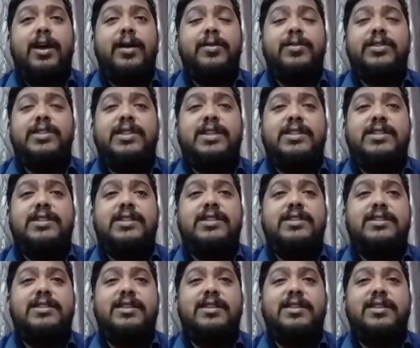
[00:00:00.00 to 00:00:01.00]
This
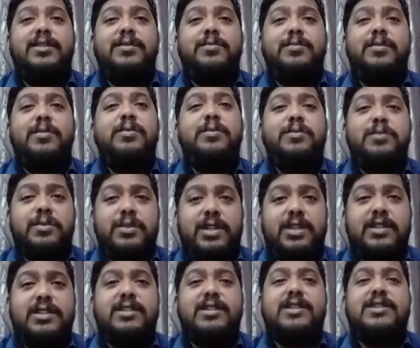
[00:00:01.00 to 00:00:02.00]
is
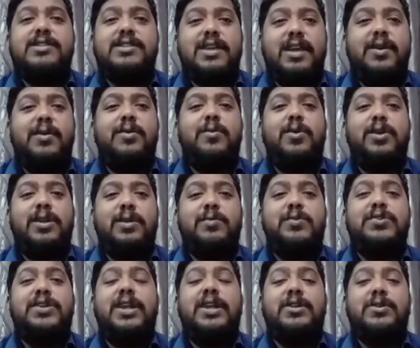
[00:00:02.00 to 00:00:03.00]
what
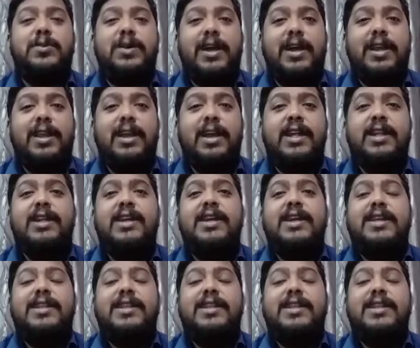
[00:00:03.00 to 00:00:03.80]
I'm trying to highlight,